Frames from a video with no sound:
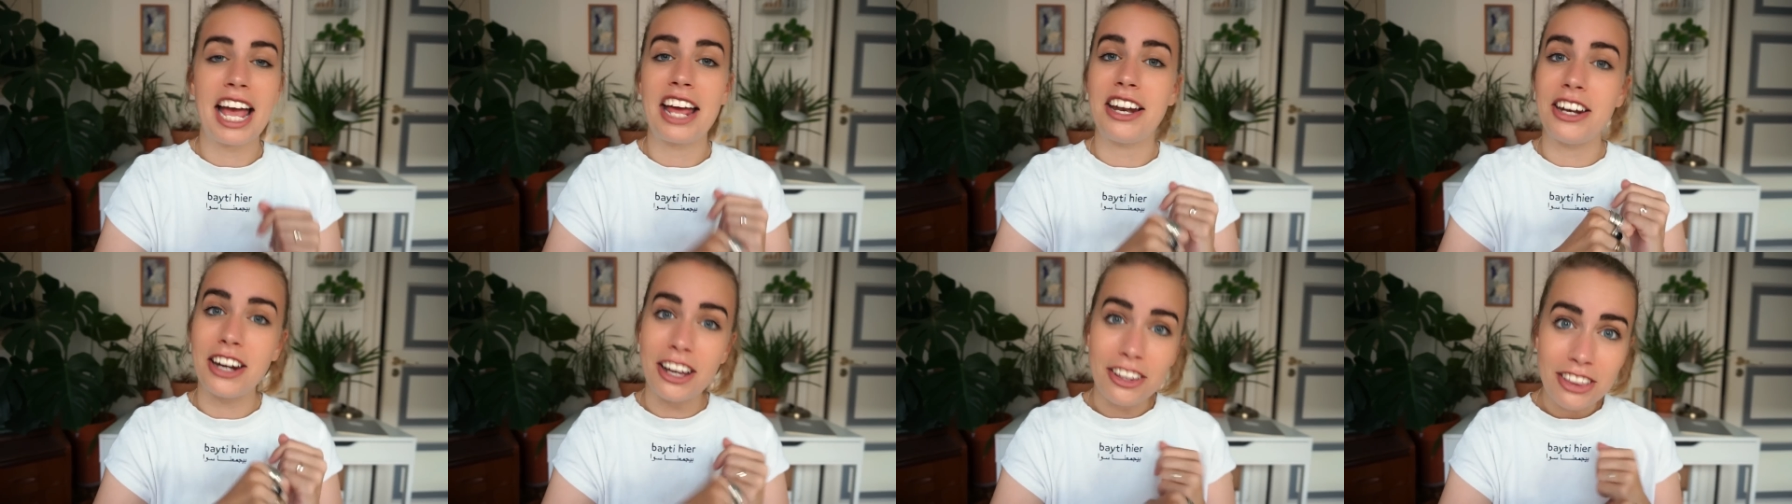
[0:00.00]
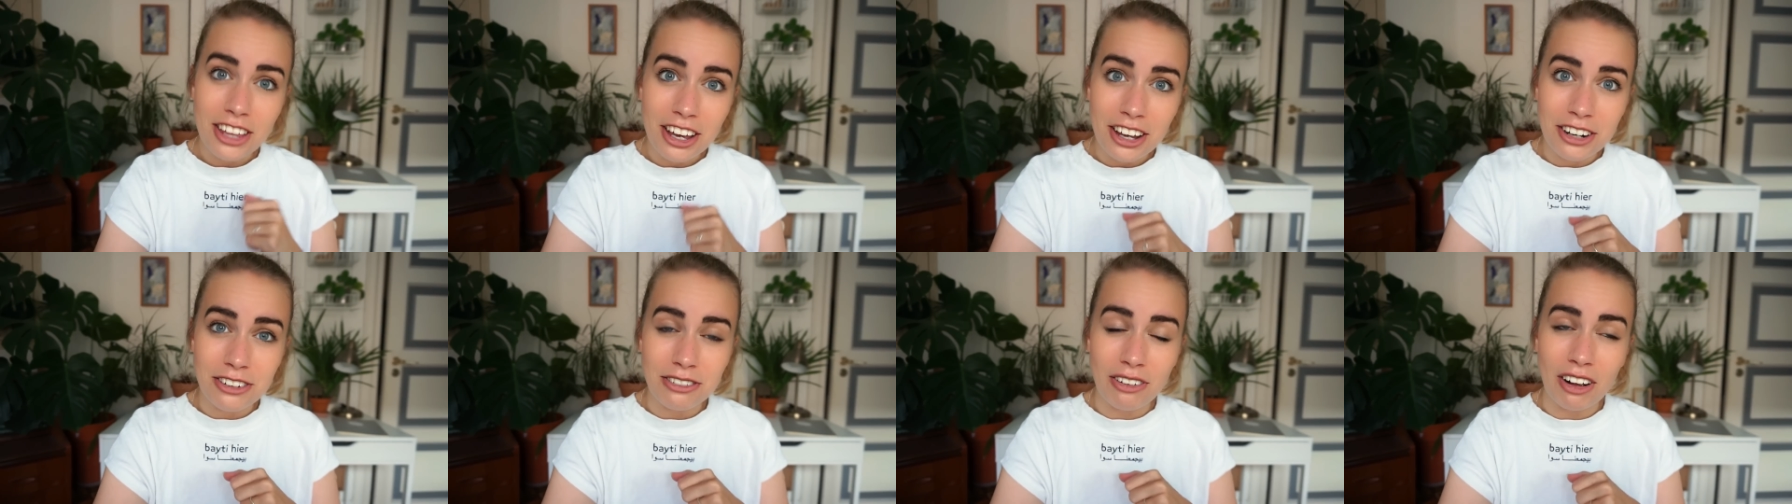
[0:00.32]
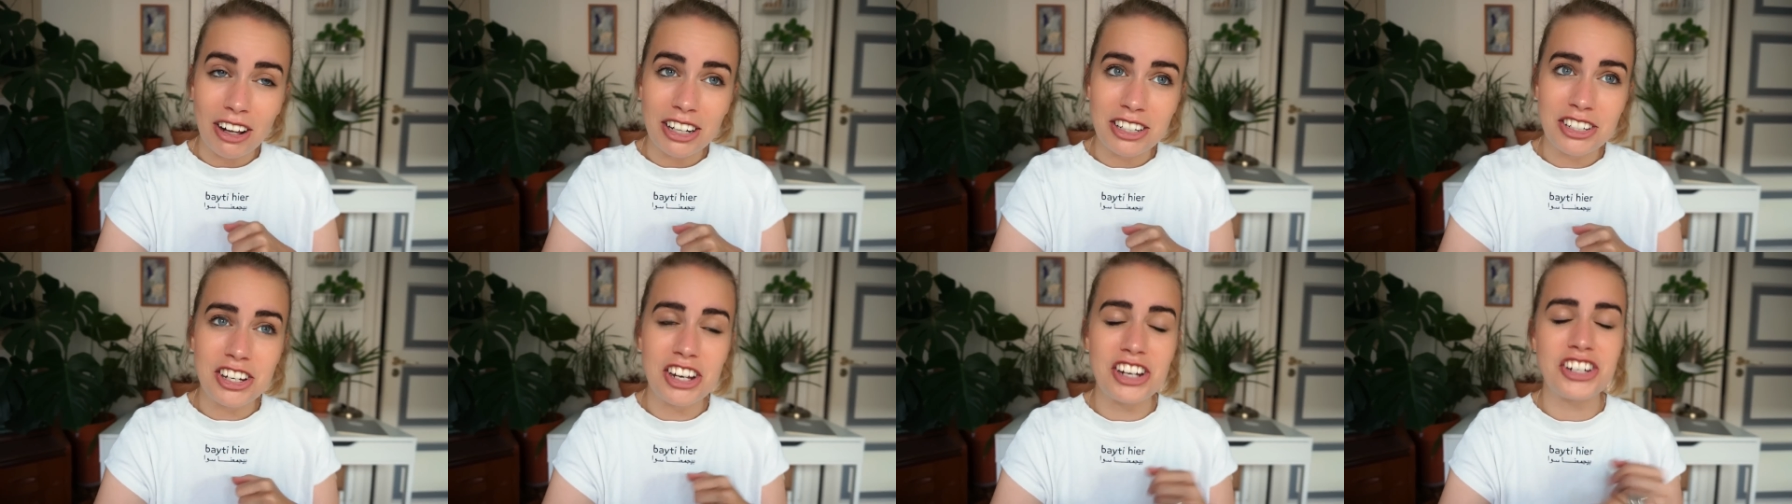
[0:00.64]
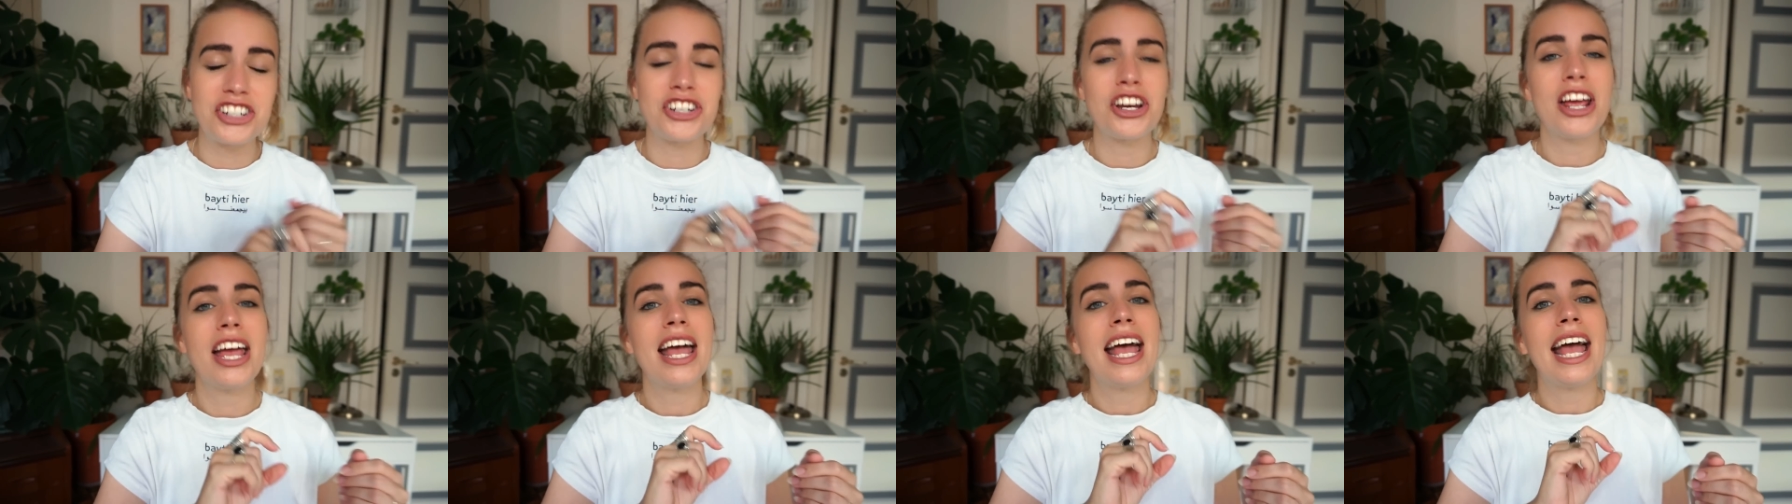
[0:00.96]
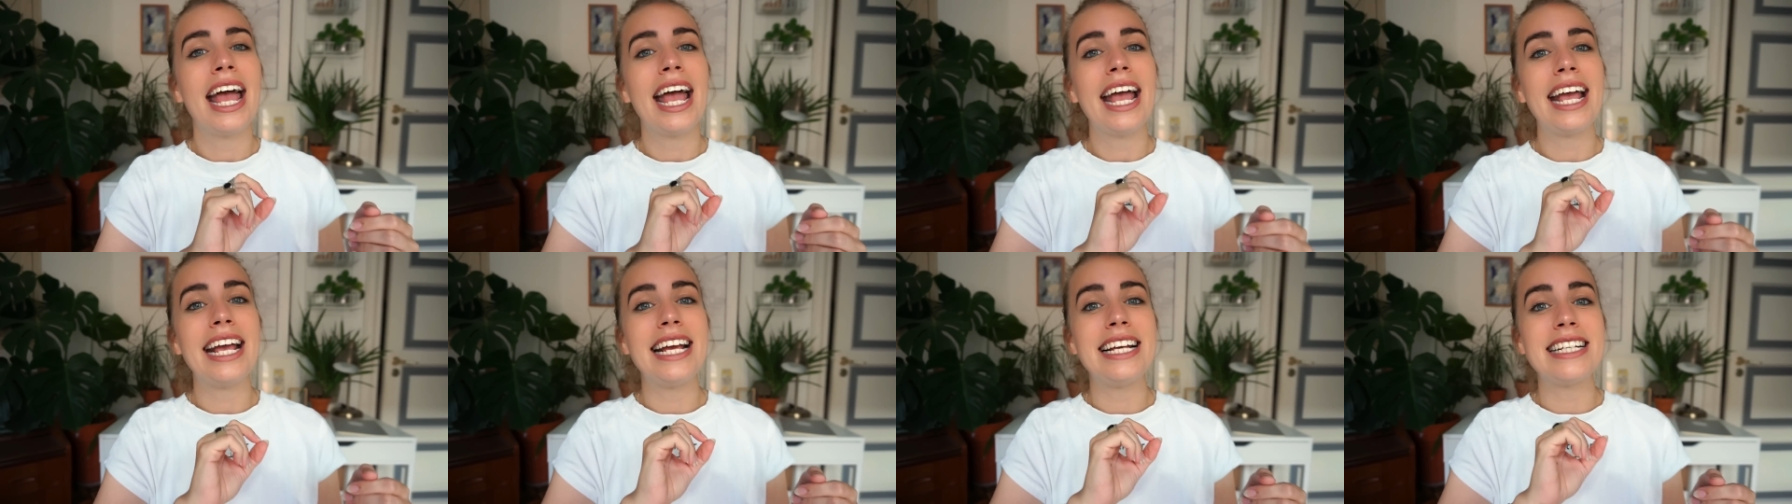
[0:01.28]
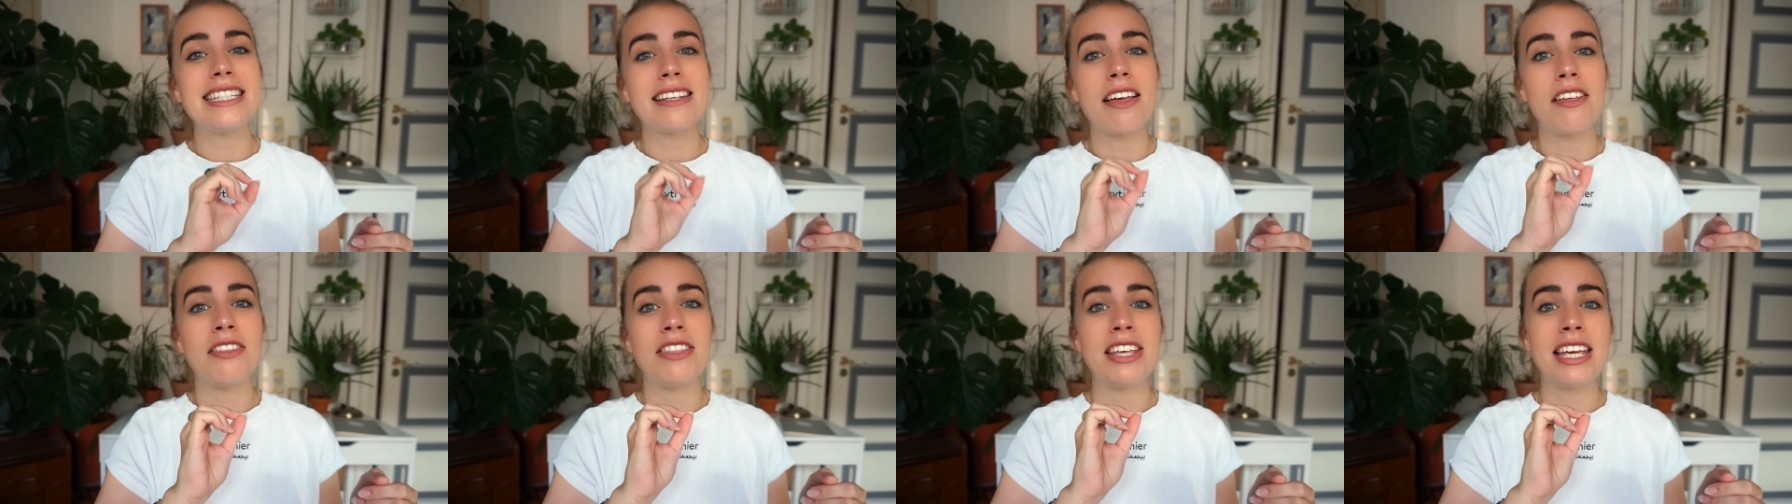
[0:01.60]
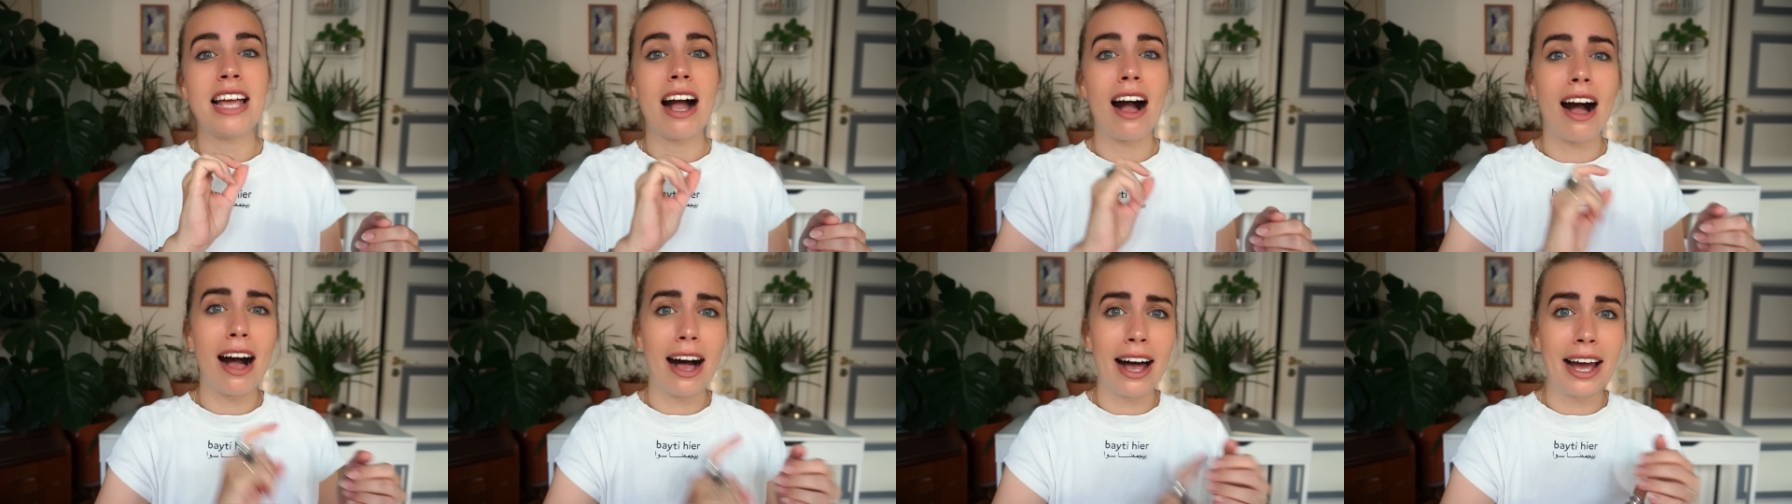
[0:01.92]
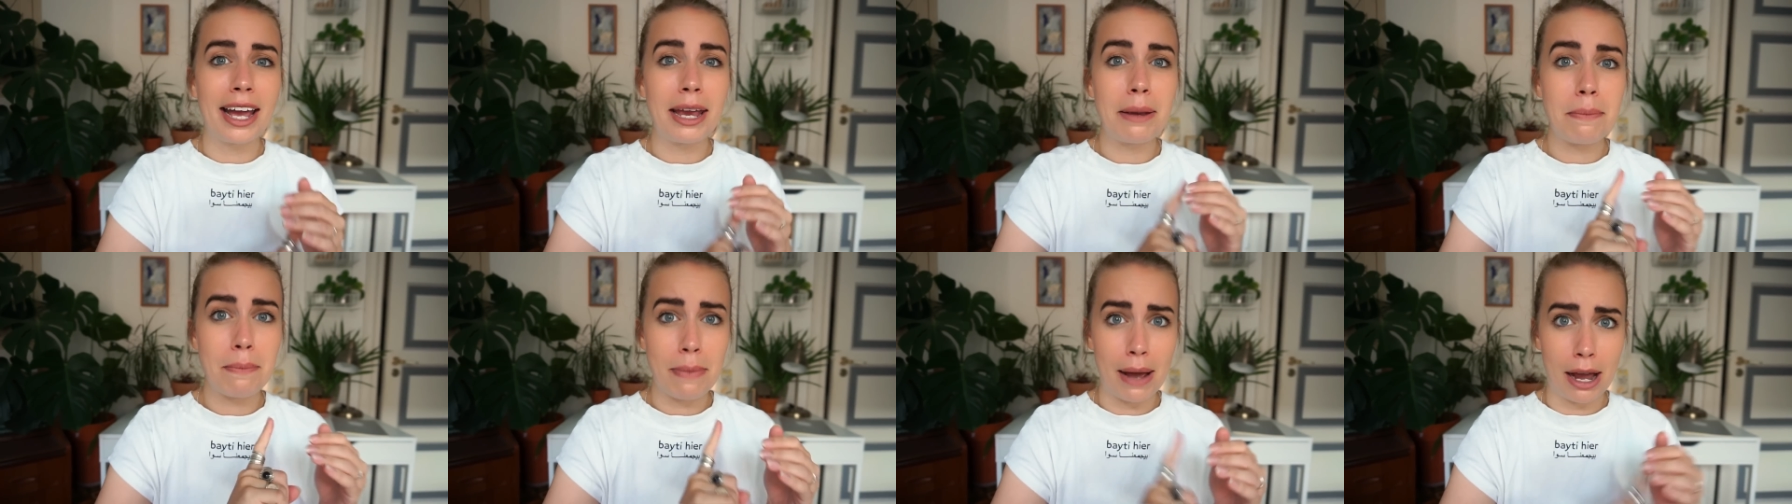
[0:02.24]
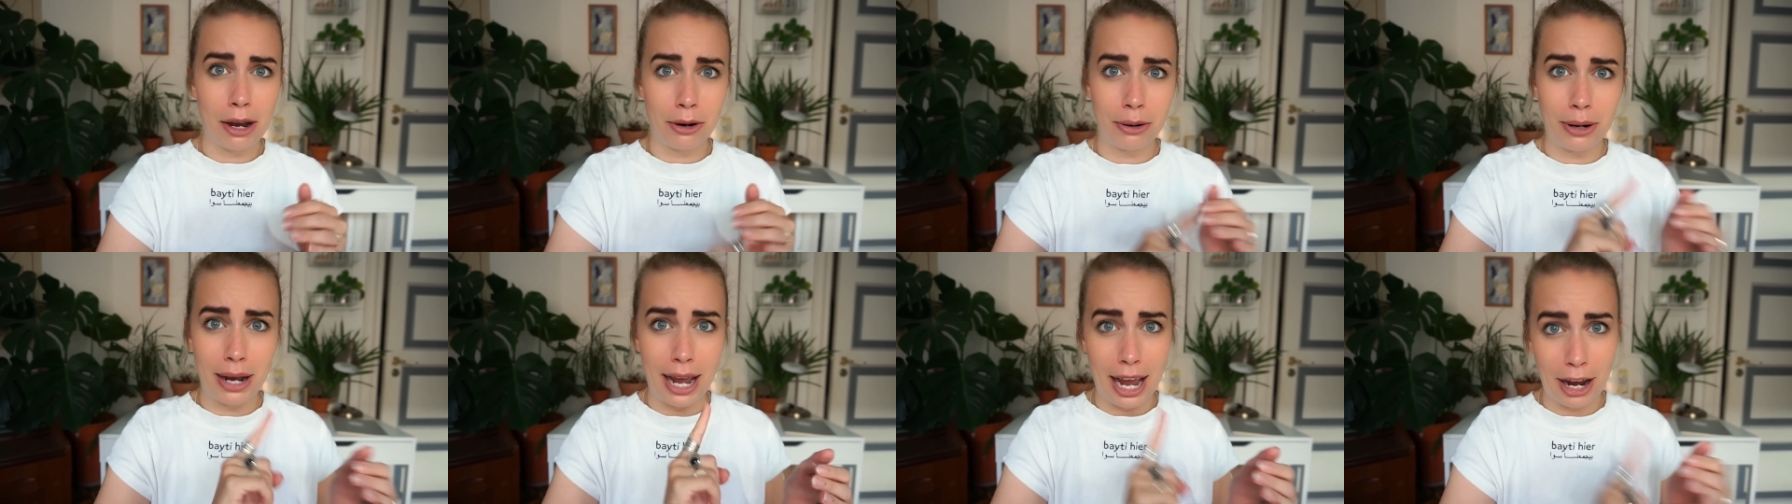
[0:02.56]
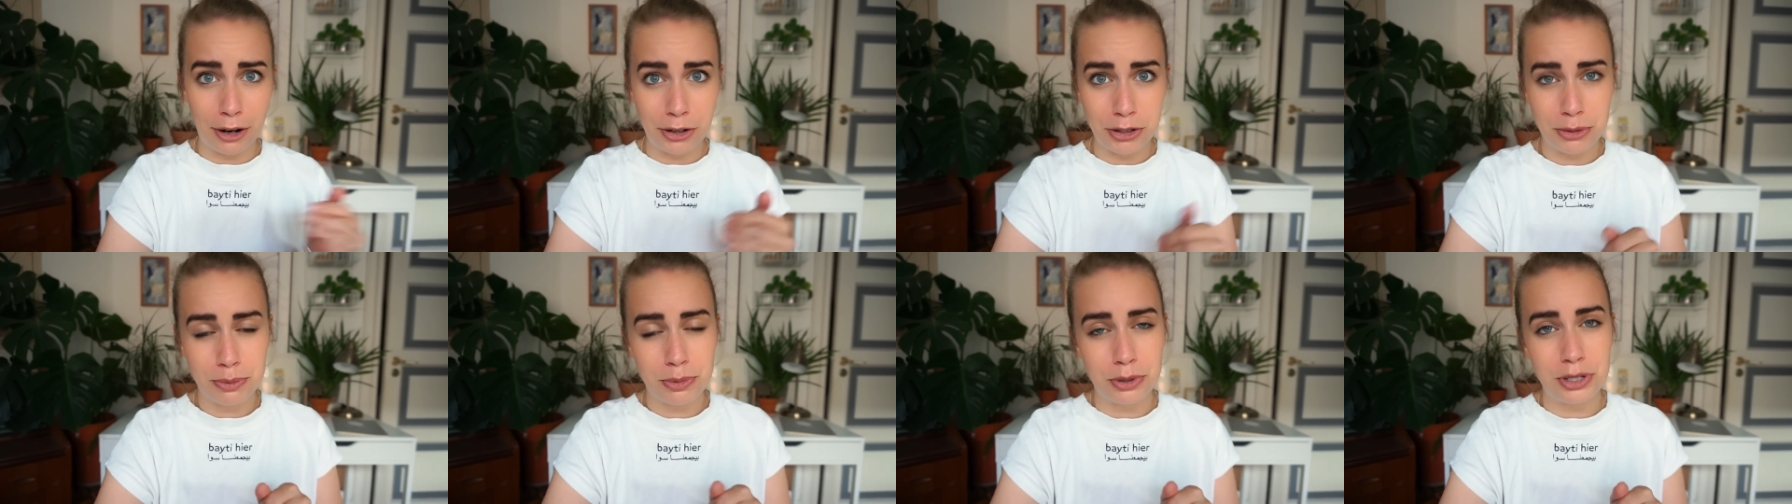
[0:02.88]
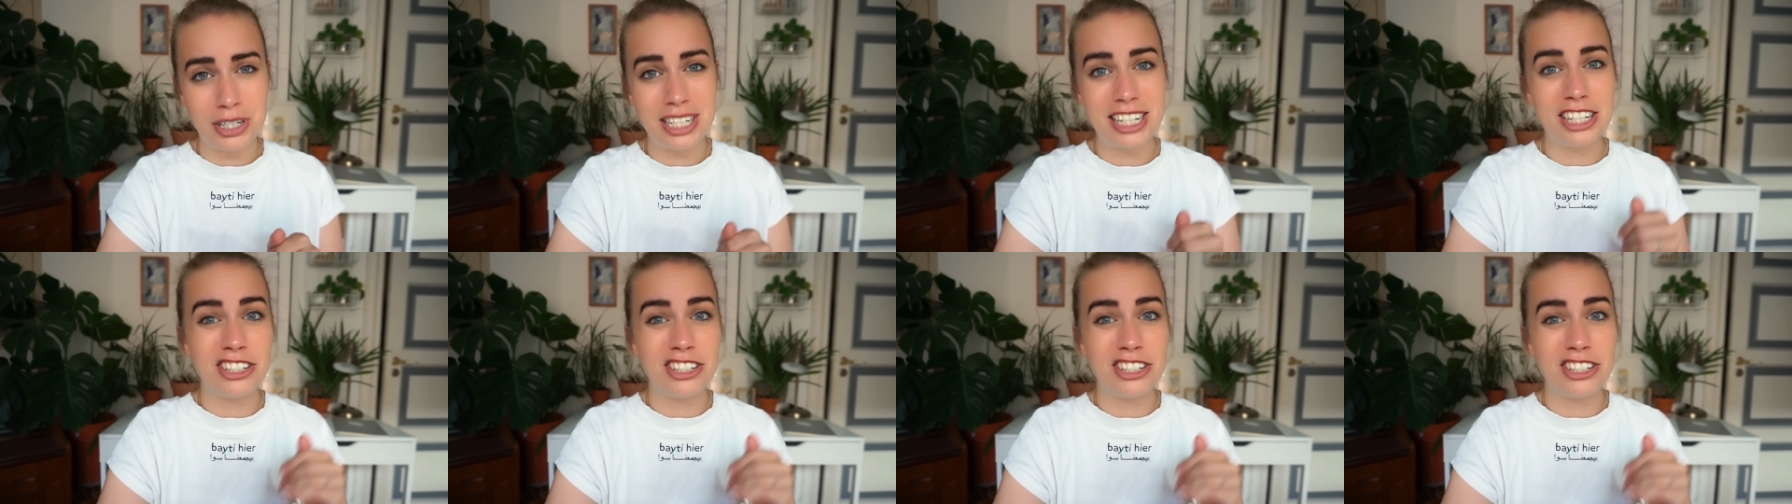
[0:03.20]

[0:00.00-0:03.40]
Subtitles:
Another advantage is the high power output.